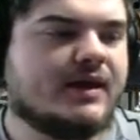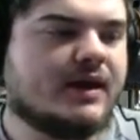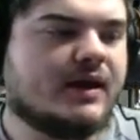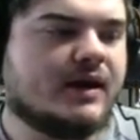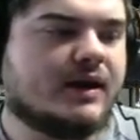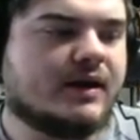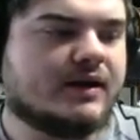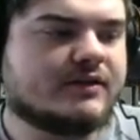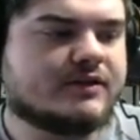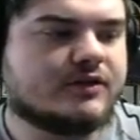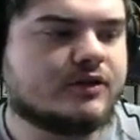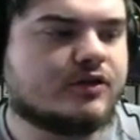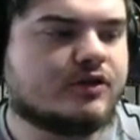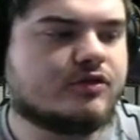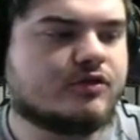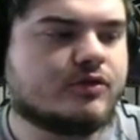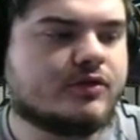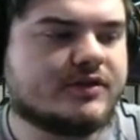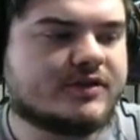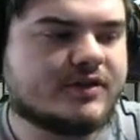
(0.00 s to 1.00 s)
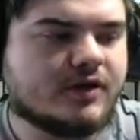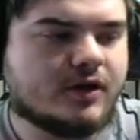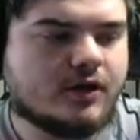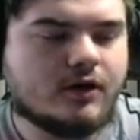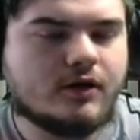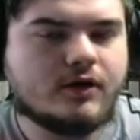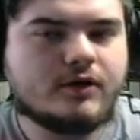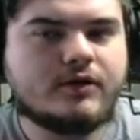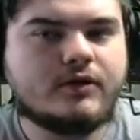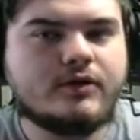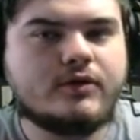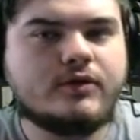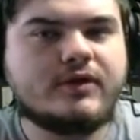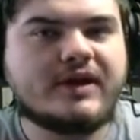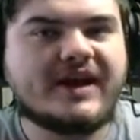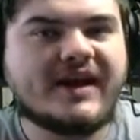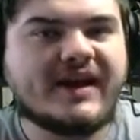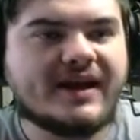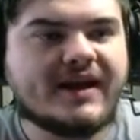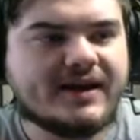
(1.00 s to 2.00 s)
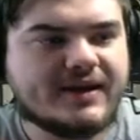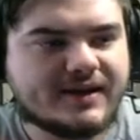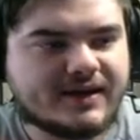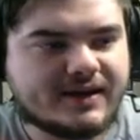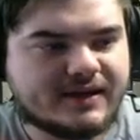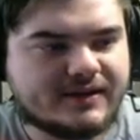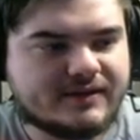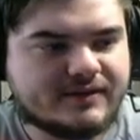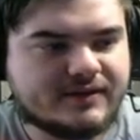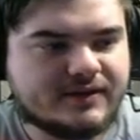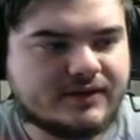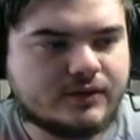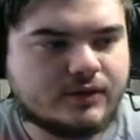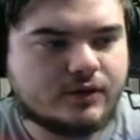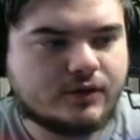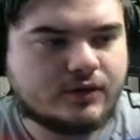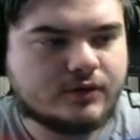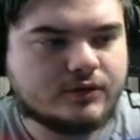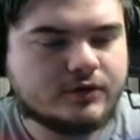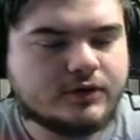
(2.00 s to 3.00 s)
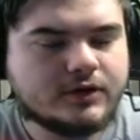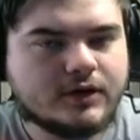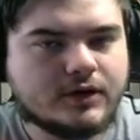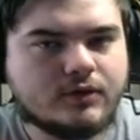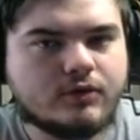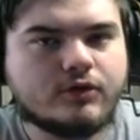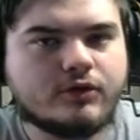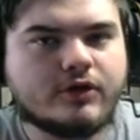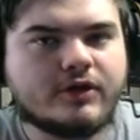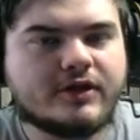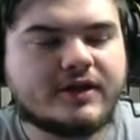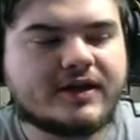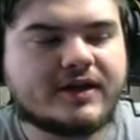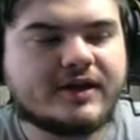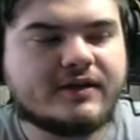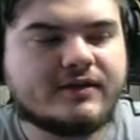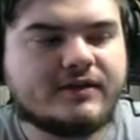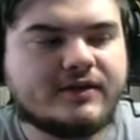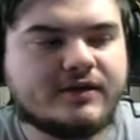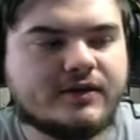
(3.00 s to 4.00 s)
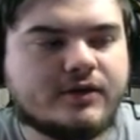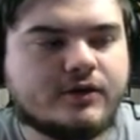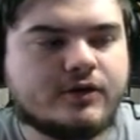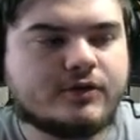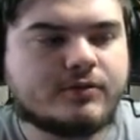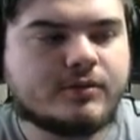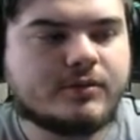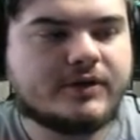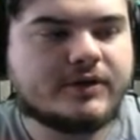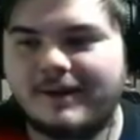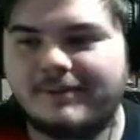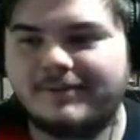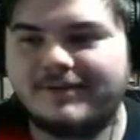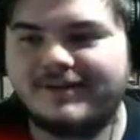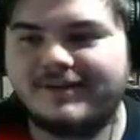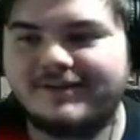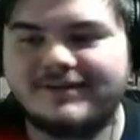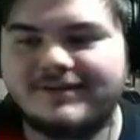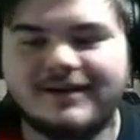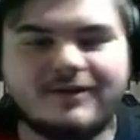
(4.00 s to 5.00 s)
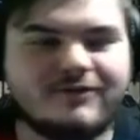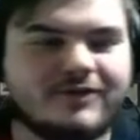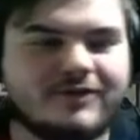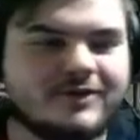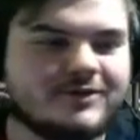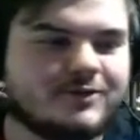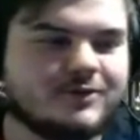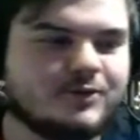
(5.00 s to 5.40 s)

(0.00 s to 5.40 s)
Uh, so Kura is a hard node and a Cantina node, although the Cantina node is probably the recommended one.